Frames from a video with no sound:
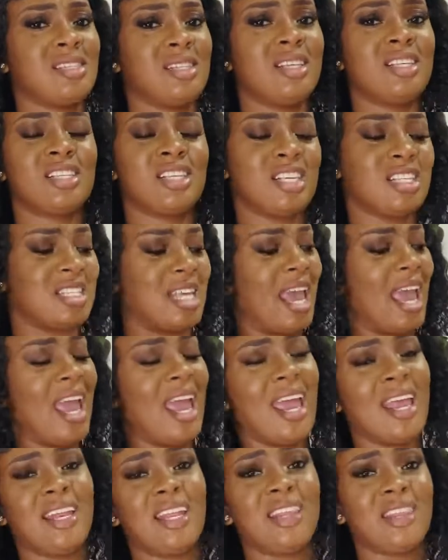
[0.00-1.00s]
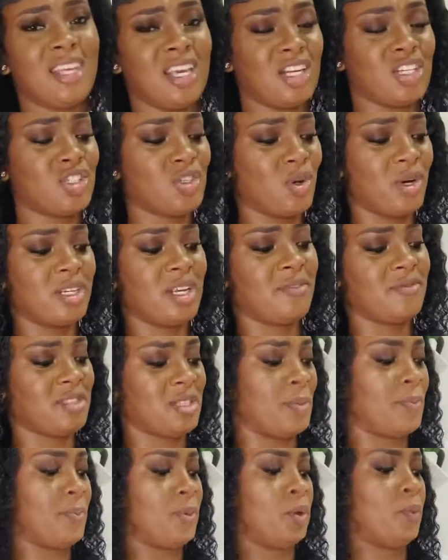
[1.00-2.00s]
this is anything short of
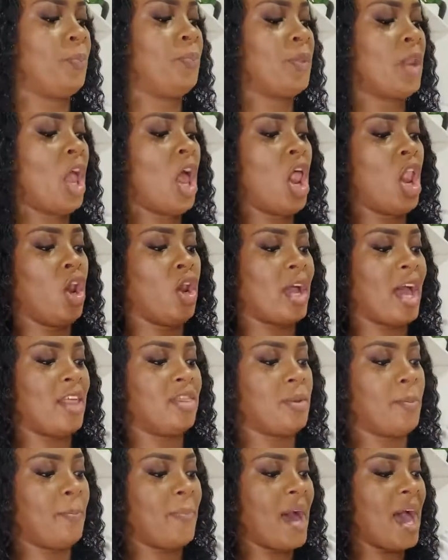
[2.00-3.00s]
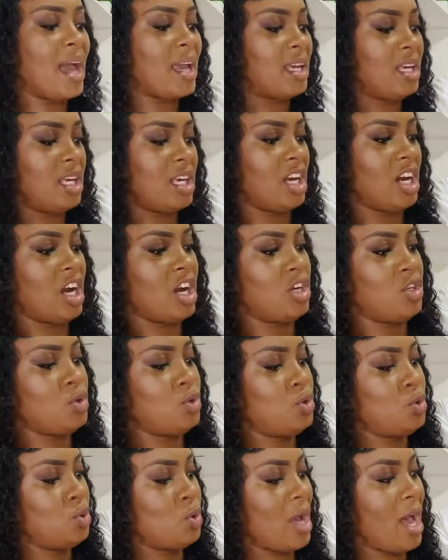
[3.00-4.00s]
simple. Look at the back here, you
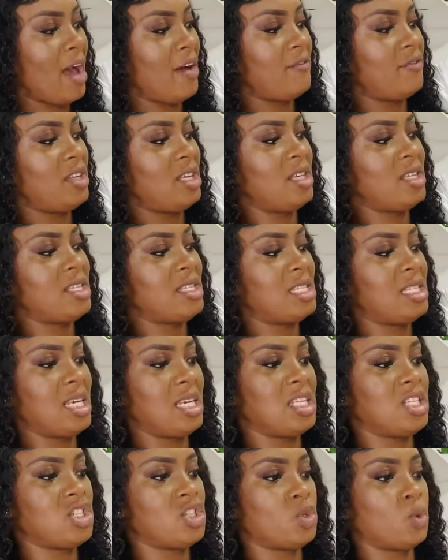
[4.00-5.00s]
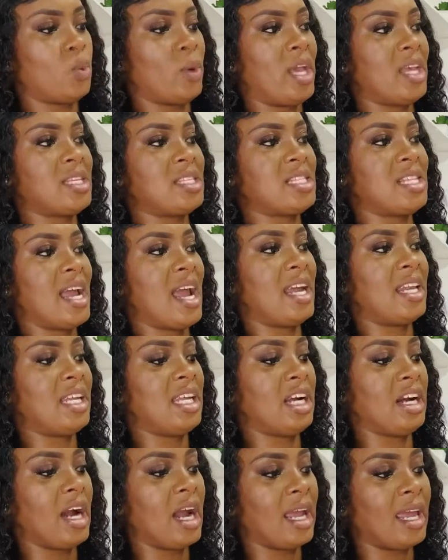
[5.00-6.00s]
do have the cinched waistline
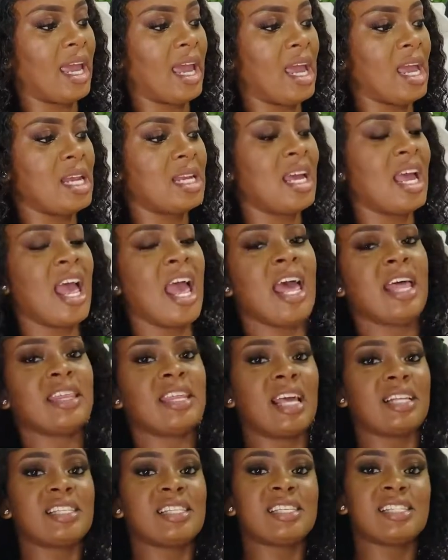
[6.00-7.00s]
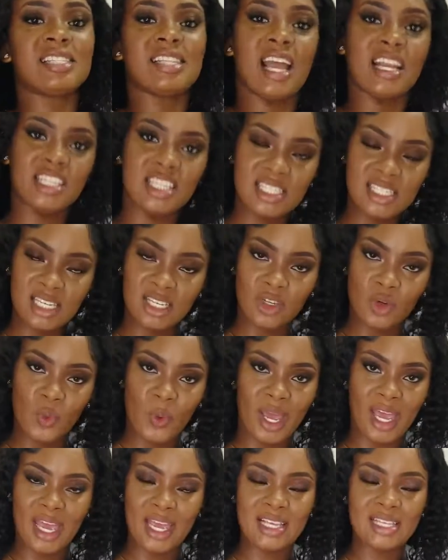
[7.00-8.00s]
here again that snatches in the
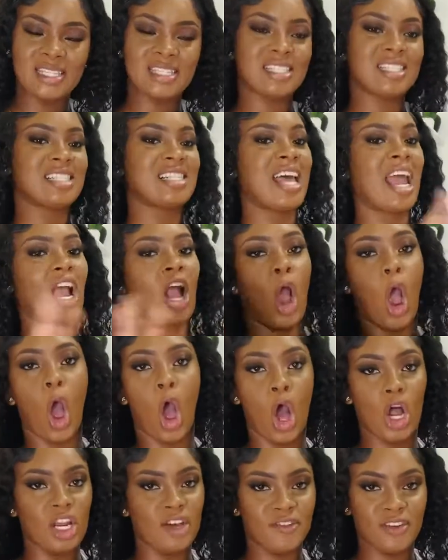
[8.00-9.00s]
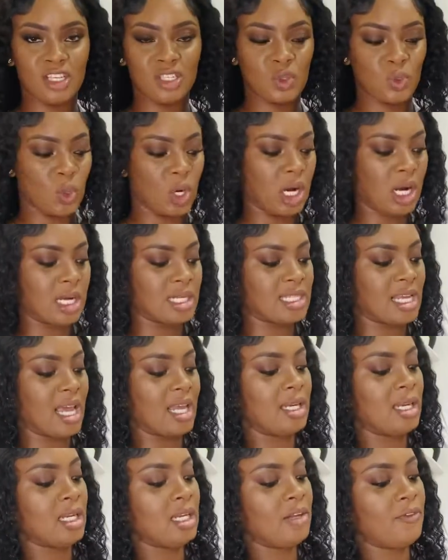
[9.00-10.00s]
waist like all of us want,
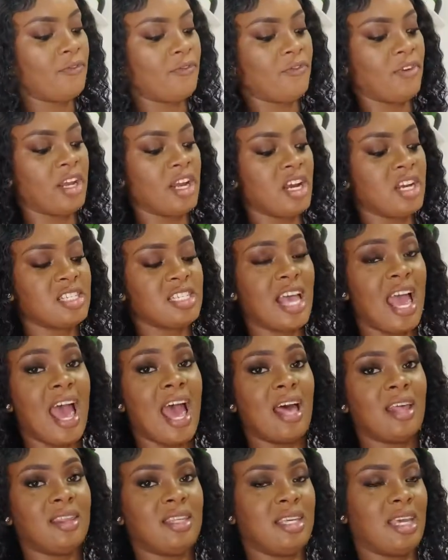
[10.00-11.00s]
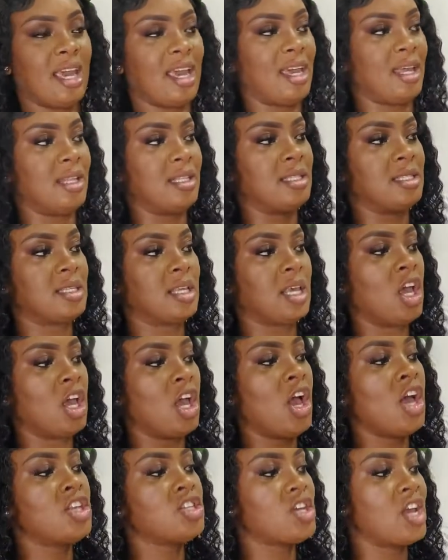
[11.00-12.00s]
and then it flares at the end.
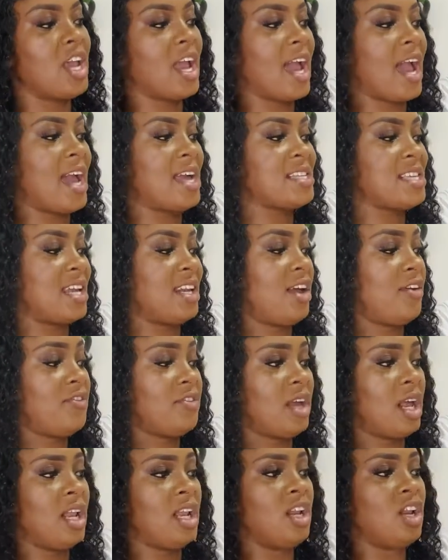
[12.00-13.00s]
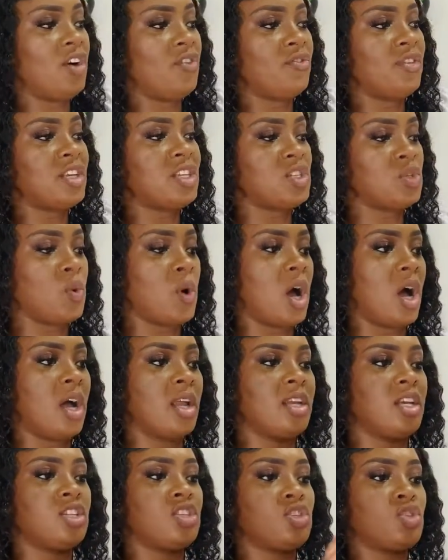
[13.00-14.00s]
So yeah guys, I definitely love this
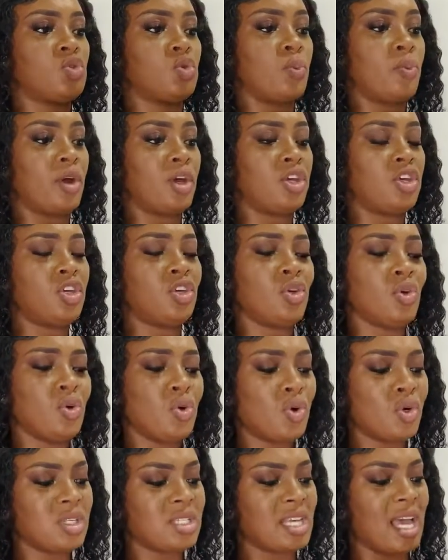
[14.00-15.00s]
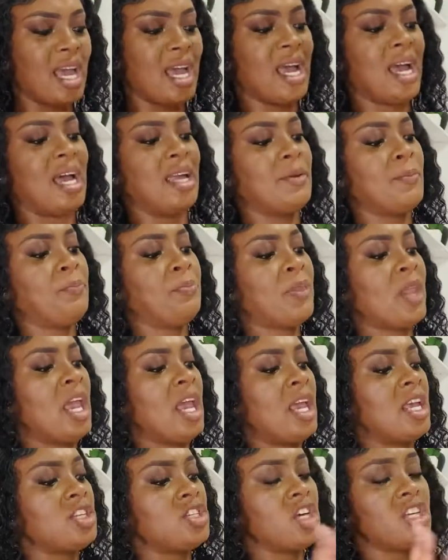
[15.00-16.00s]
one. It's super cute and
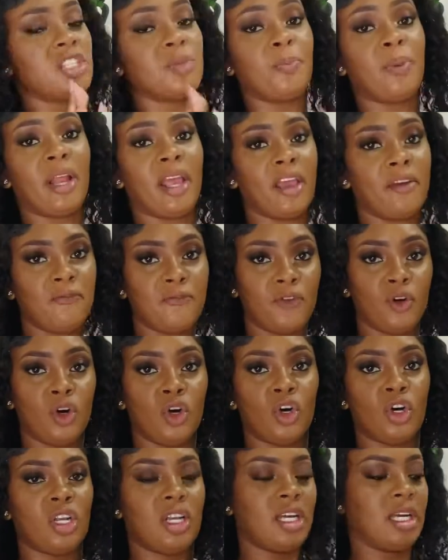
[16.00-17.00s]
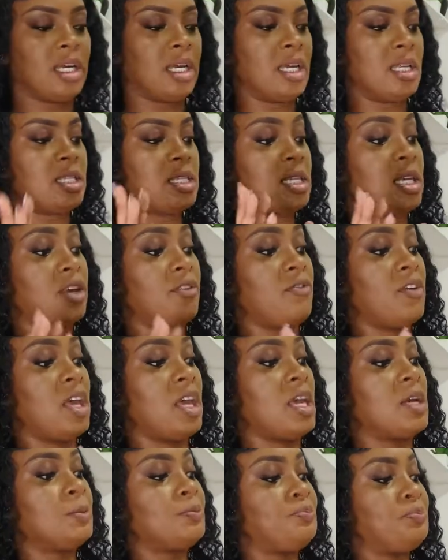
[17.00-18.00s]
it's just playful. It's
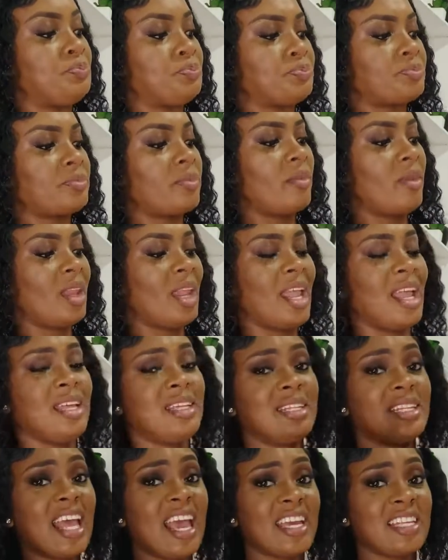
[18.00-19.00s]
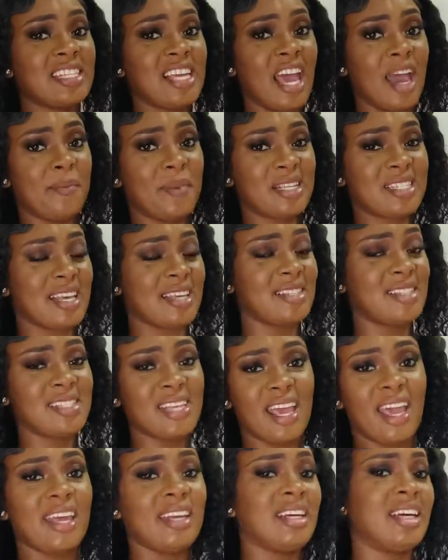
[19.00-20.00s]
giving nighttime, as I
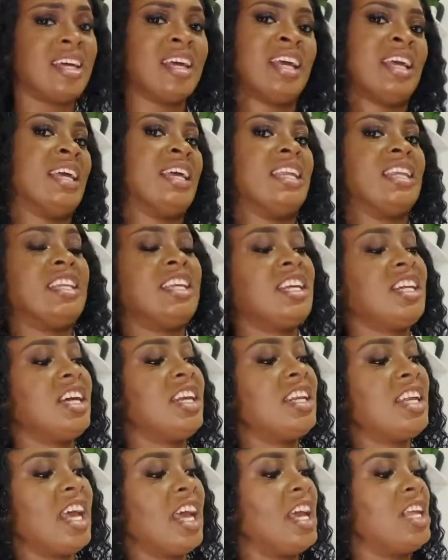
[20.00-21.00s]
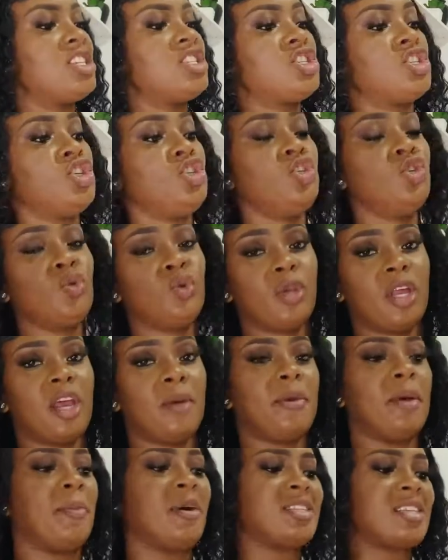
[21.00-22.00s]
said, dinner dates, you
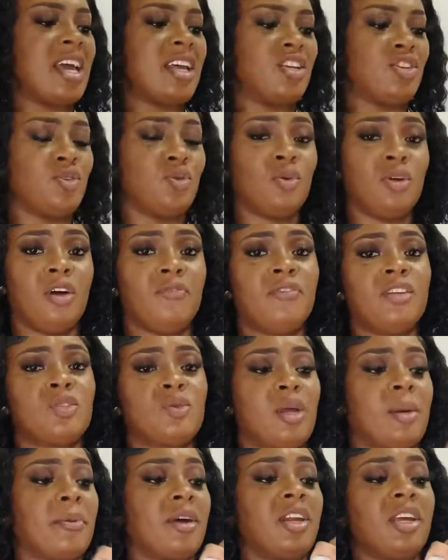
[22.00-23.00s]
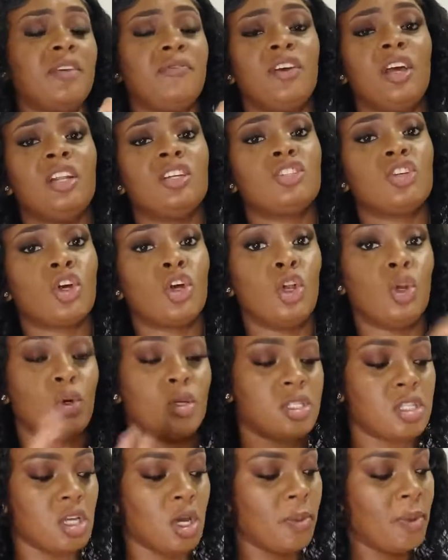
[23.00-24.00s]
name it. But I do love this one. I'm gonna give you a little
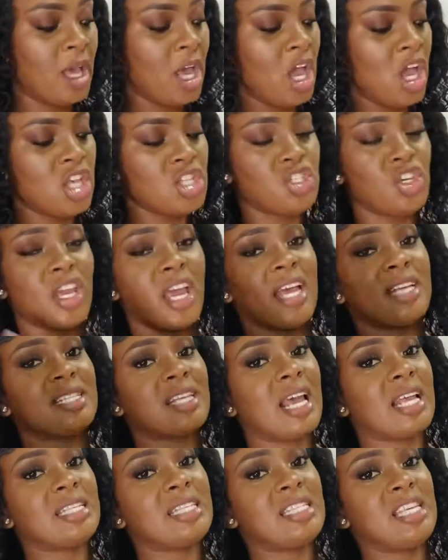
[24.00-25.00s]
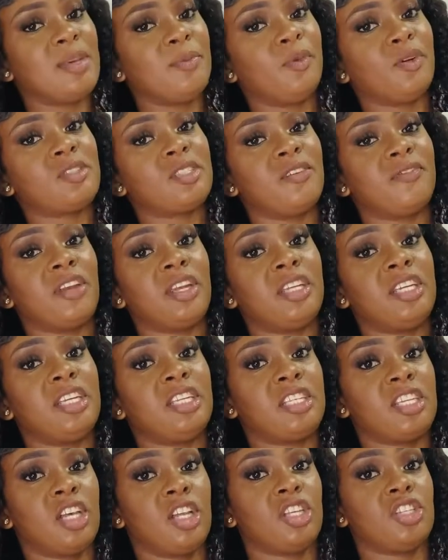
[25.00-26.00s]
close up so you guys can see most of the
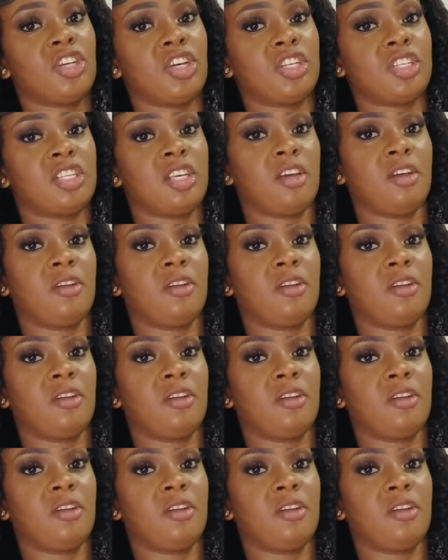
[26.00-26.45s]
details yourself.